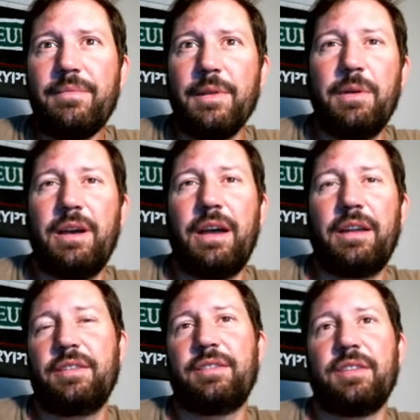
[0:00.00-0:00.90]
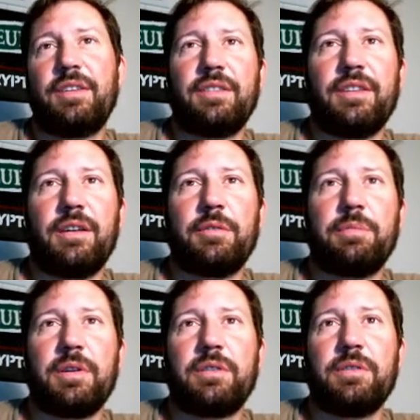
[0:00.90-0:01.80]
But I just thought it was
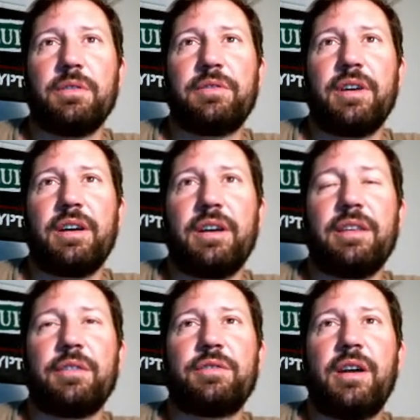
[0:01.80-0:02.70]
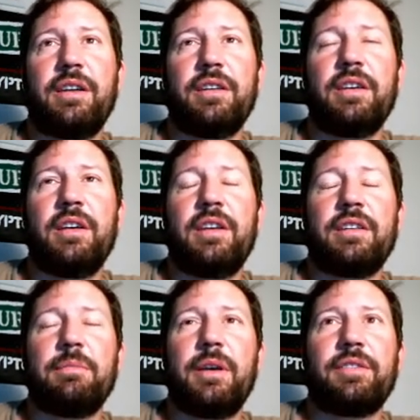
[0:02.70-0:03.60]
pretty cool. .eth. I was trying to
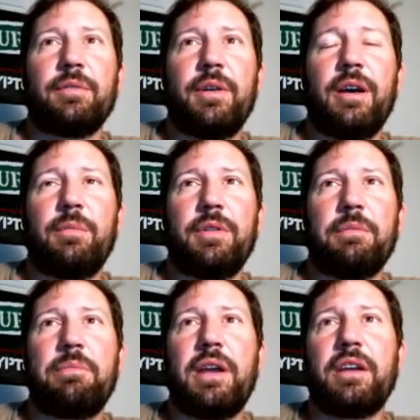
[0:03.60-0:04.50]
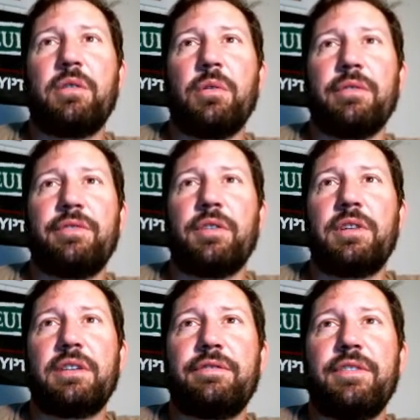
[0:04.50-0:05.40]
mess around with the Bancor
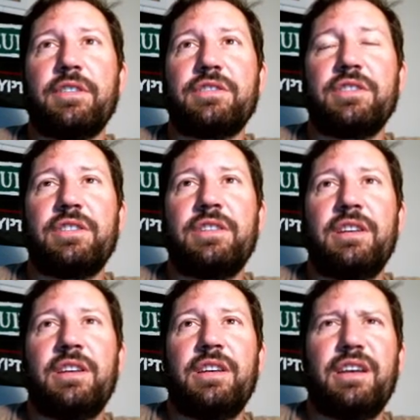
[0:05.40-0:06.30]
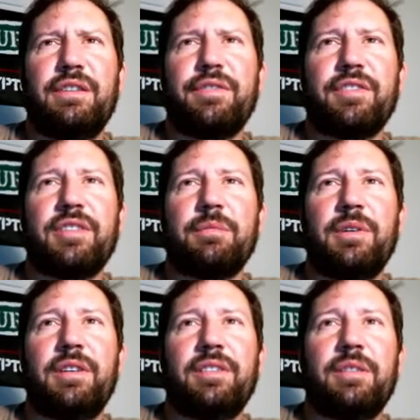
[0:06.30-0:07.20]
voting function, and for some
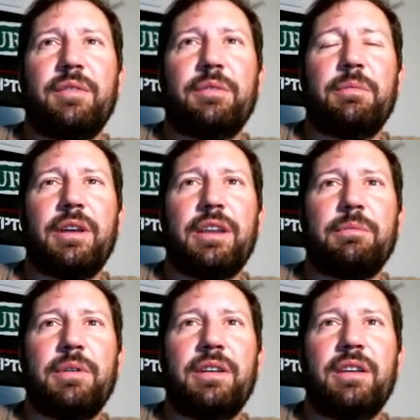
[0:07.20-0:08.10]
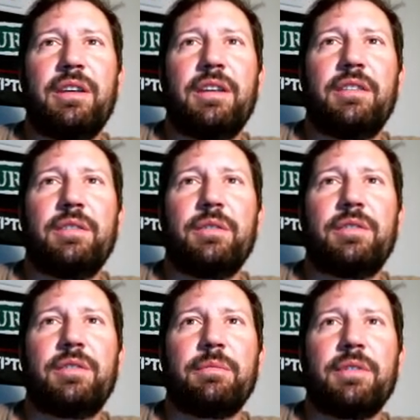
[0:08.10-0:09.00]
reason it was making me do
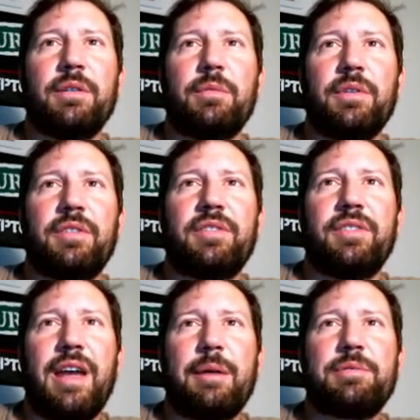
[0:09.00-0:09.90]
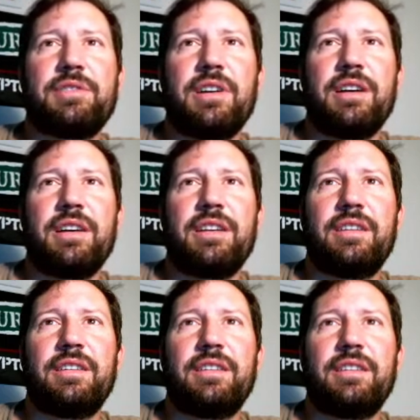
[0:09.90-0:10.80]
something with
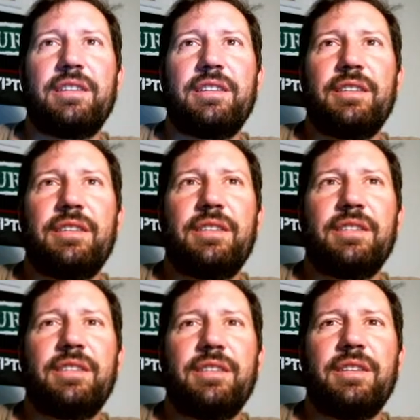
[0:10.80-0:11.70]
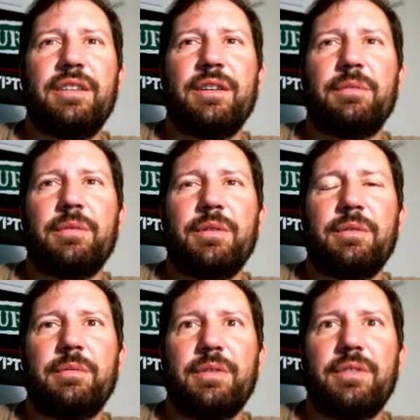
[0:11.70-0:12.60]
snapshot here.
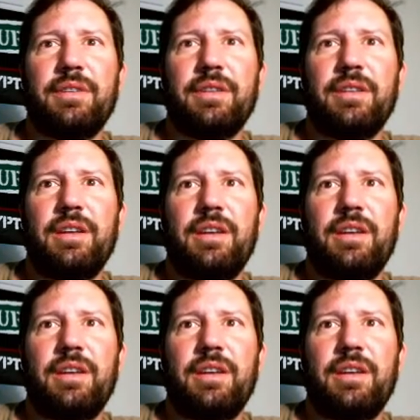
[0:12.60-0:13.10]
Let's see.